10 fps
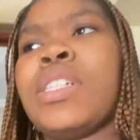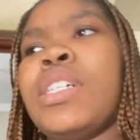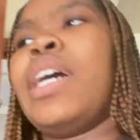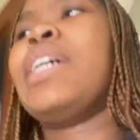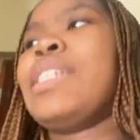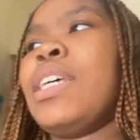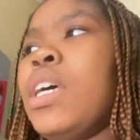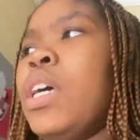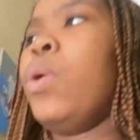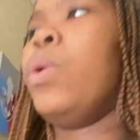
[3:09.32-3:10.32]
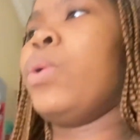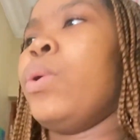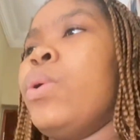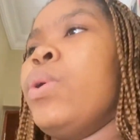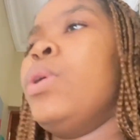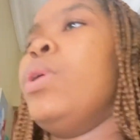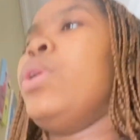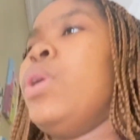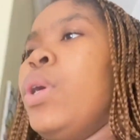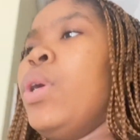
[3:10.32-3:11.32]
Guys, oh.
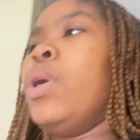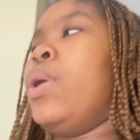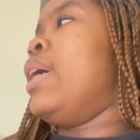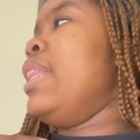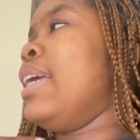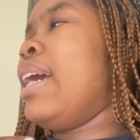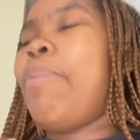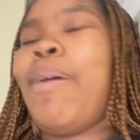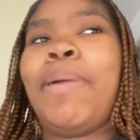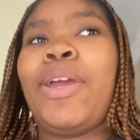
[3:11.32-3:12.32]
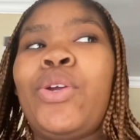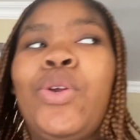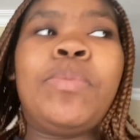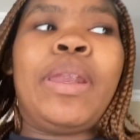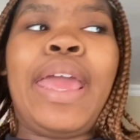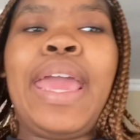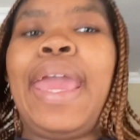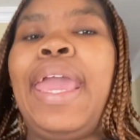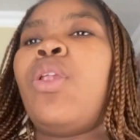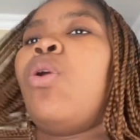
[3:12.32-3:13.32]
One thing about my room, ne,
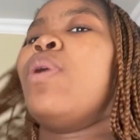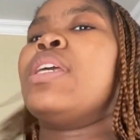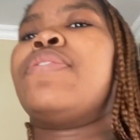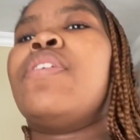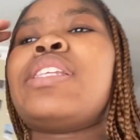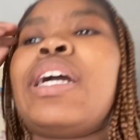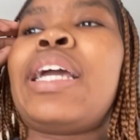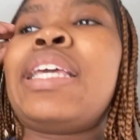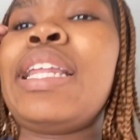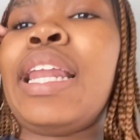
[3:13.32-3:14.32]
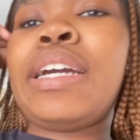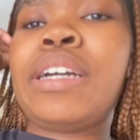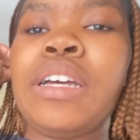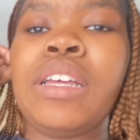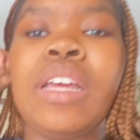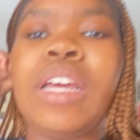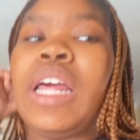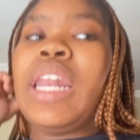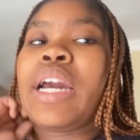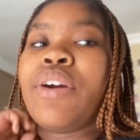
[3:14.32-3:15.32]
it always feels like a like a
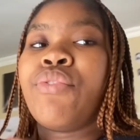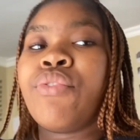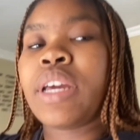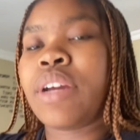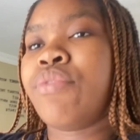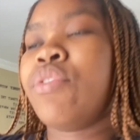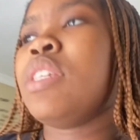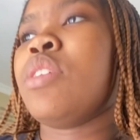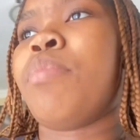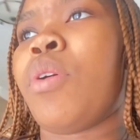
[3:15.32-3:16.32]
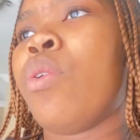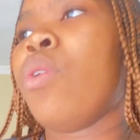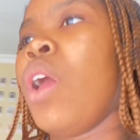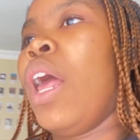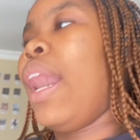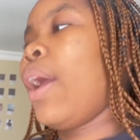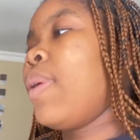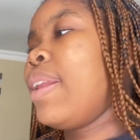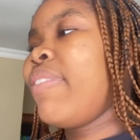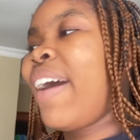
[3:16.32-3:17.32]
like a like a freezer, bro. Like
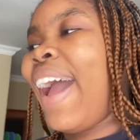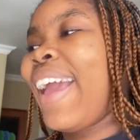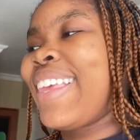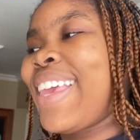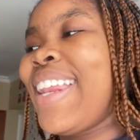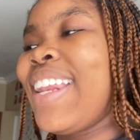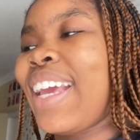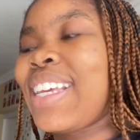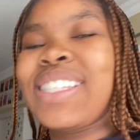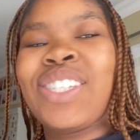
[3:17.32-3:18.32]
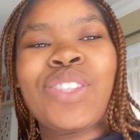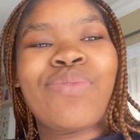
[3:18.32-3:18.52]
whenever I get it, like it's just